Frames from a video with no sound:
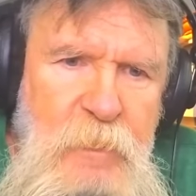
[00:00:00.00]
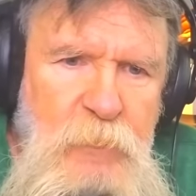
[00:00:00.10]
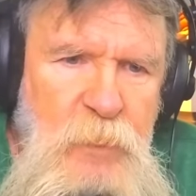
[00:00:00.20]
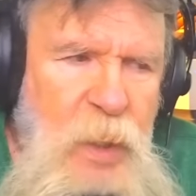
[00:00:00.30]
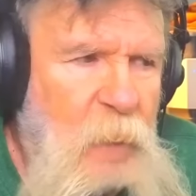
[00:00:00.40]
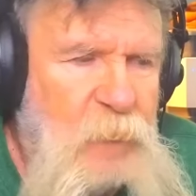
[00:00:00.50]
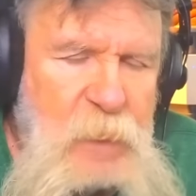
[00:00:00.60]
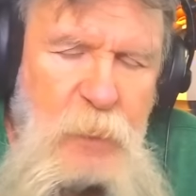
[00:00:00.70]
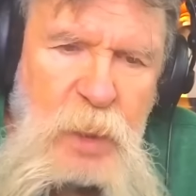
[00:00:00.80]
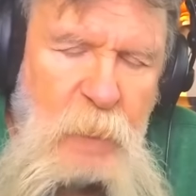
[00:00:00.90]
We got
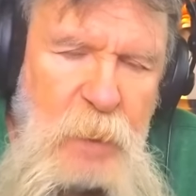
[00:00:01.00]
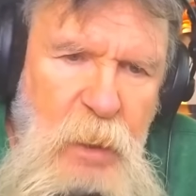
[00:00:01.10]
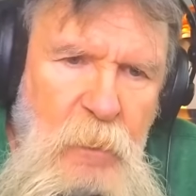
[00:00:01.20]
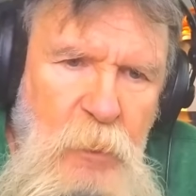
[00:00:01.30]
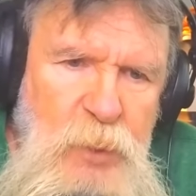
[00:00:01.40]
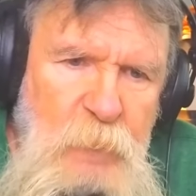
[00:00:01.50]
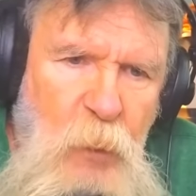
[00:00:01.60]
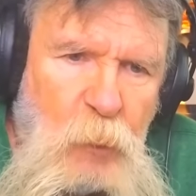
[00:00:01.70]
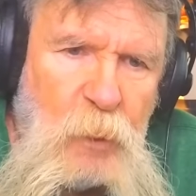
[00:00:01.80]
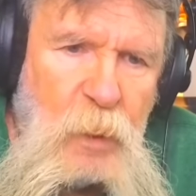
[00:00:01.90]
people coming across the
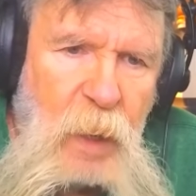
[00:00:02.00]
border.